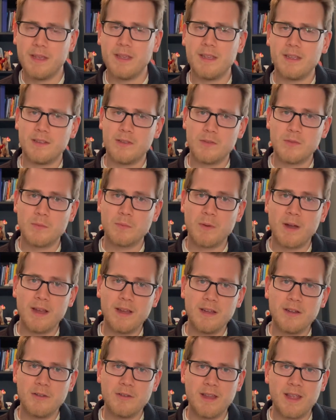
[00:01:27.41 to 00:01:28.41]
is write
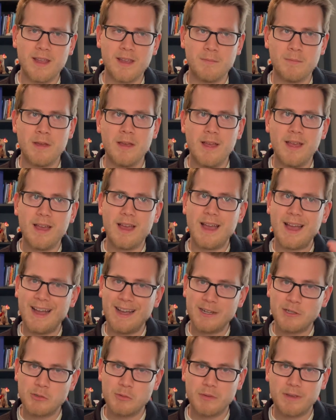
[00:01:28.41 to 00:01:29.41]
your name
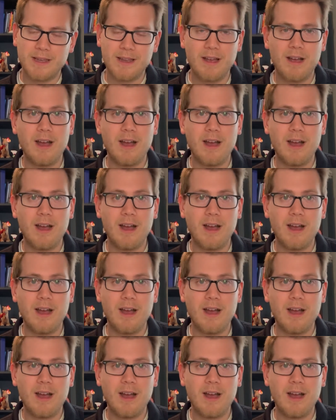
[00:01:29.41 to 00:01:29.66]
actually